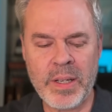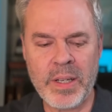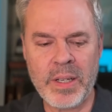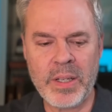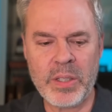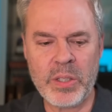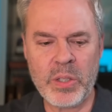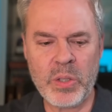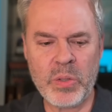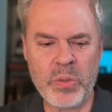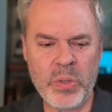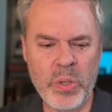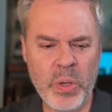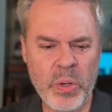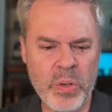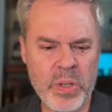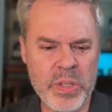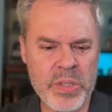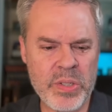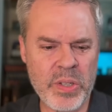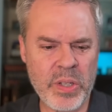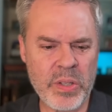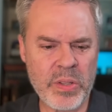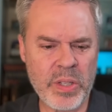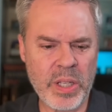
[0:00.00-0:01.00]
You'll
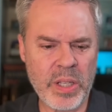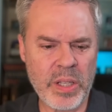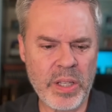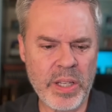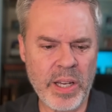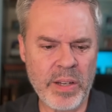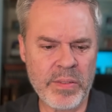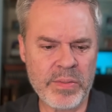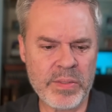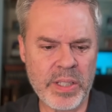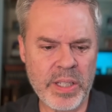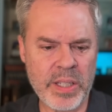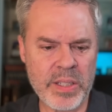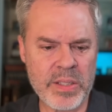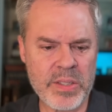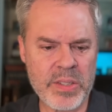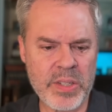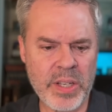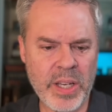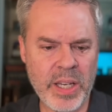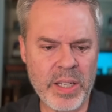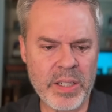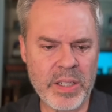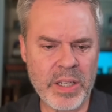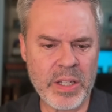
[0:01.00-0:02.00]
notice on the left-hand
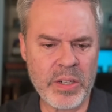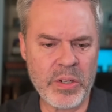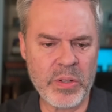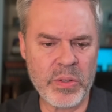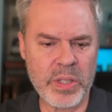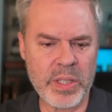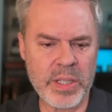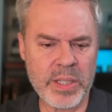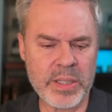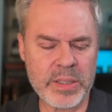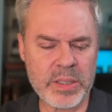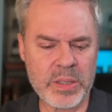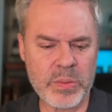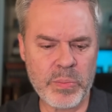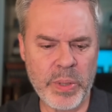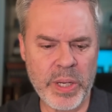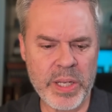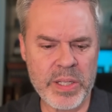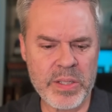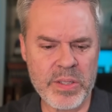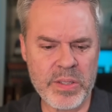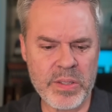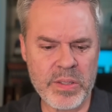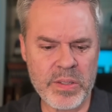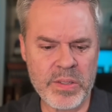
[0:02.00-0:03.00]
side under the
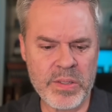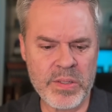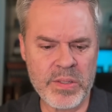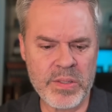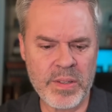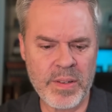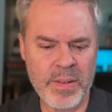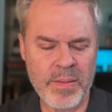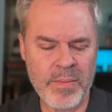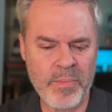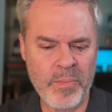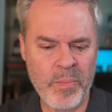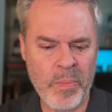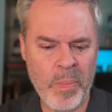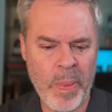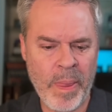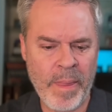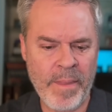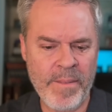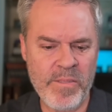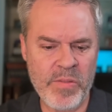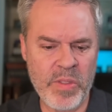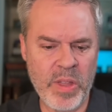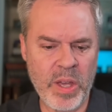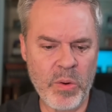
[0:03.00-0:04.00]
expenses
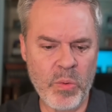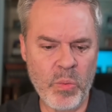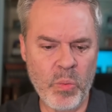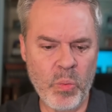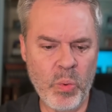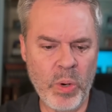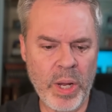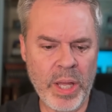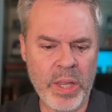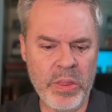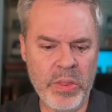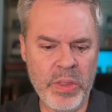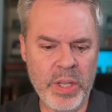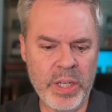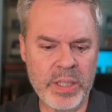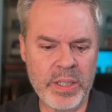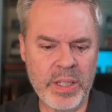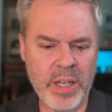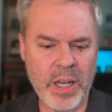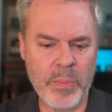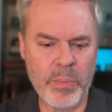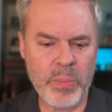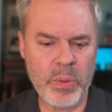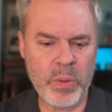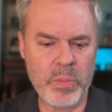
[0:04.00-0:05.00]
that when the
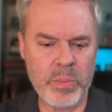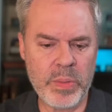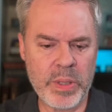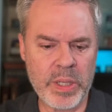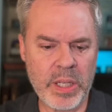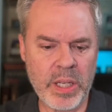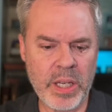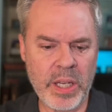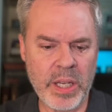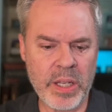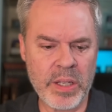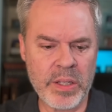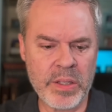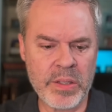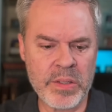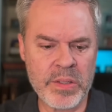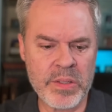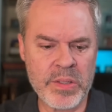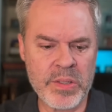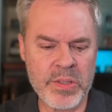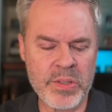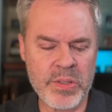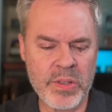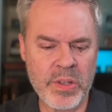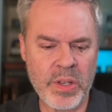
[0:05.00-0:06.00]
couple
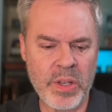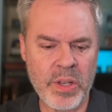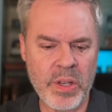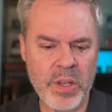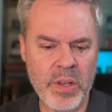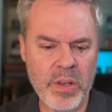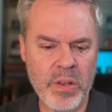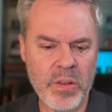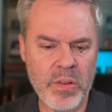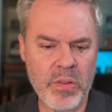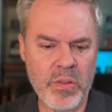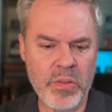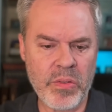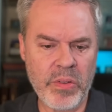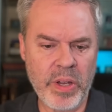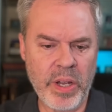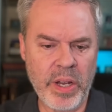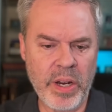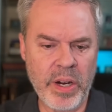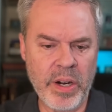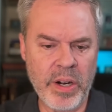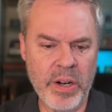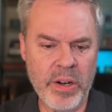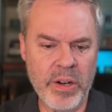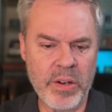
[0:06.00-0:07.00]
begins
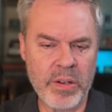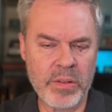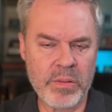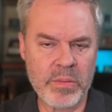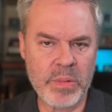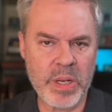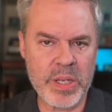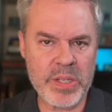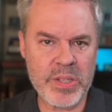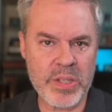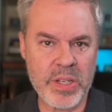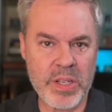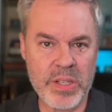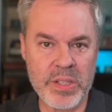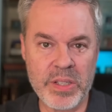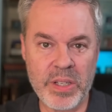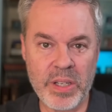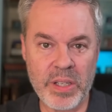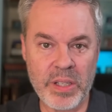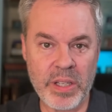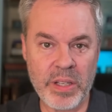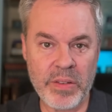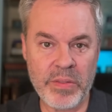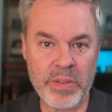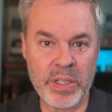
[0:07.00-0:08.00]
their assisted
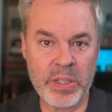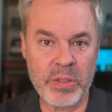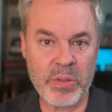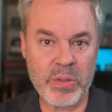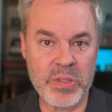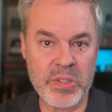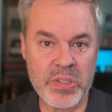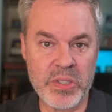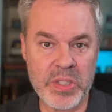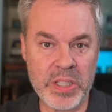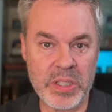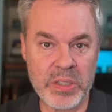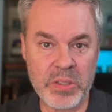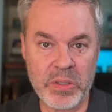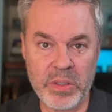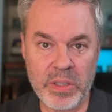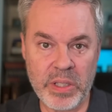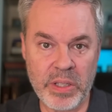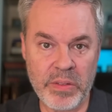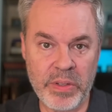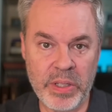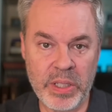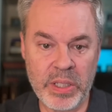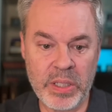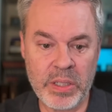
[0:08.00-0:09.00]
living or senior
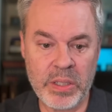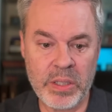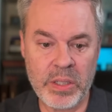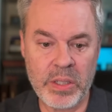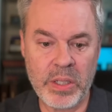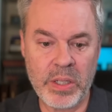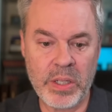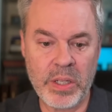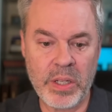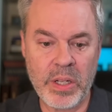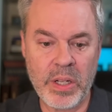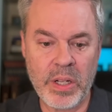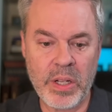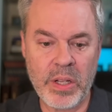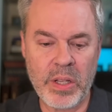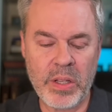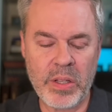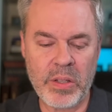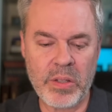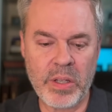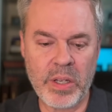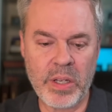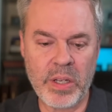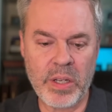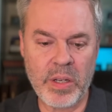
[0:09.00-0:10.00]
living
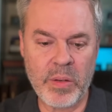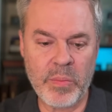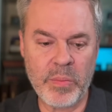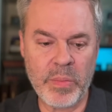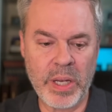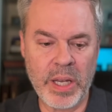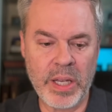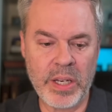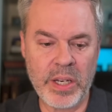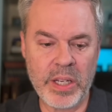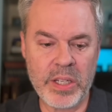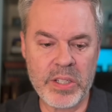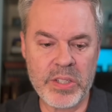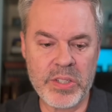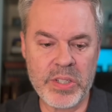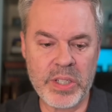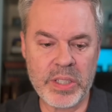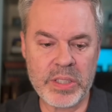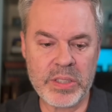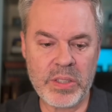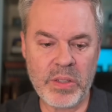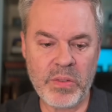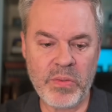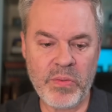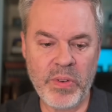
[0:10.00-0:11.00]
at age
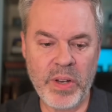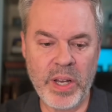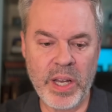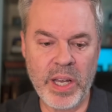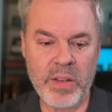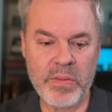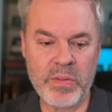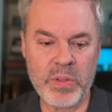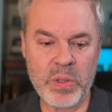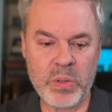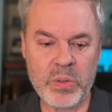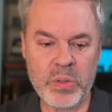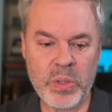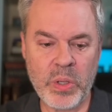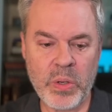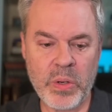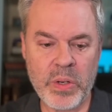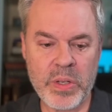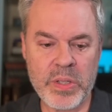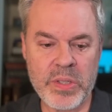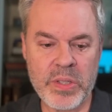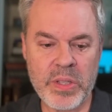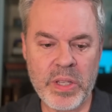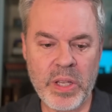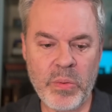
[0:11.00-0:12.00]
65, you'll
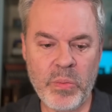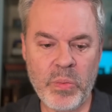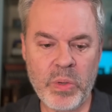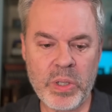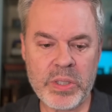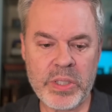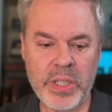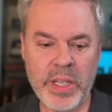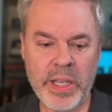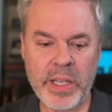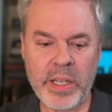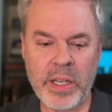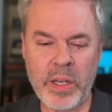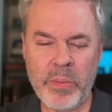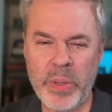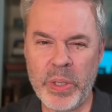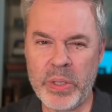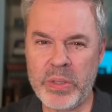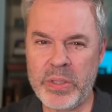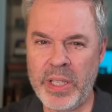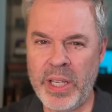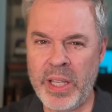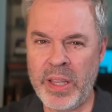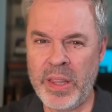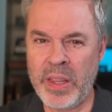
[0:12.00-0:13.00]
notice that we're taking about
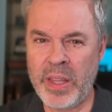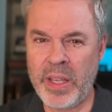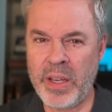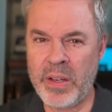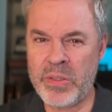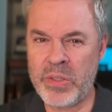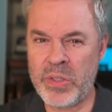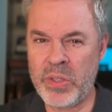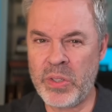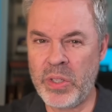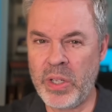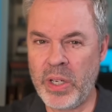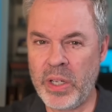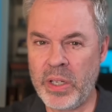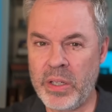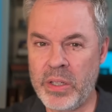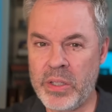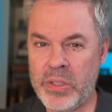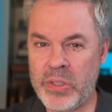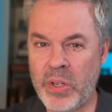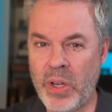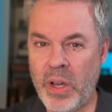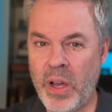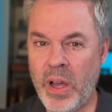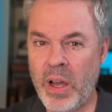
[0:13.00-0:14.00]

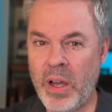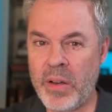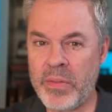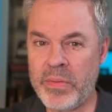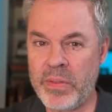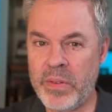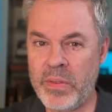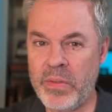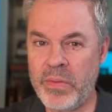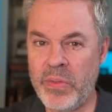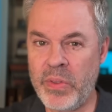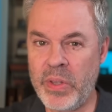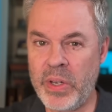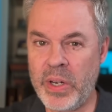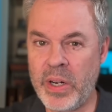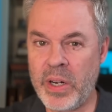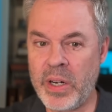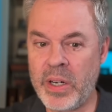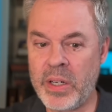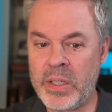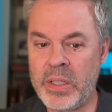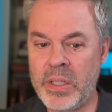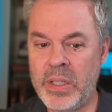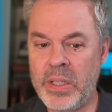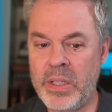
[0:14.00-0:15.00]
$10,000 off of their